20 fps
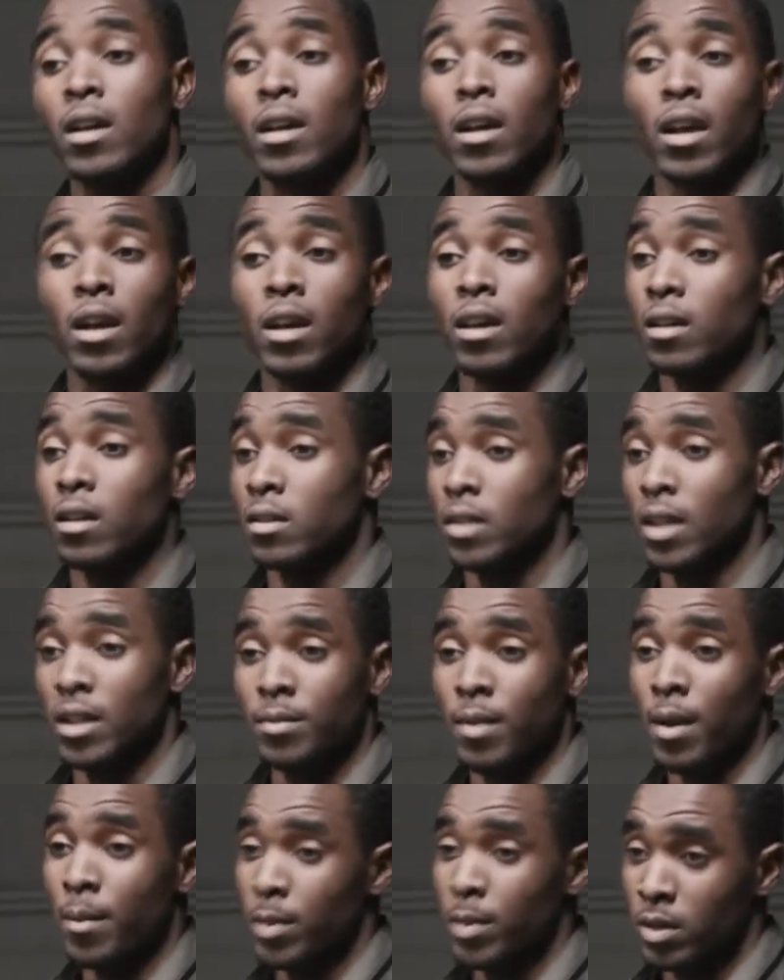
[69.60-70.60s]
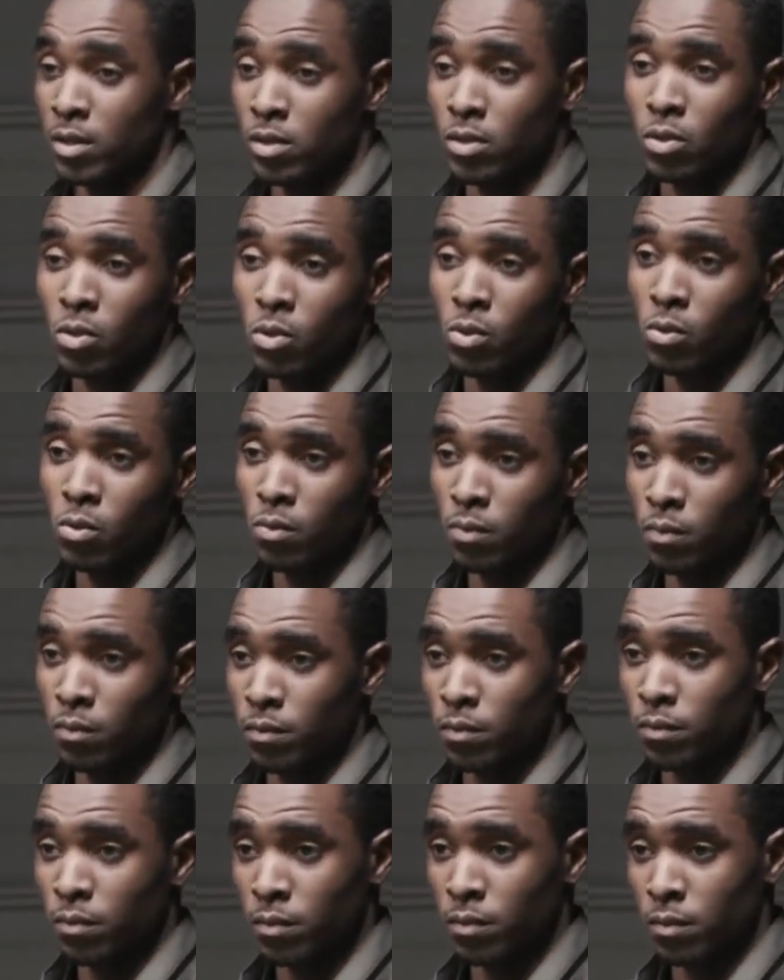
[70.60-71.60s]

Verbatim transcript: bombs? Hey, that's my business, cool. Man,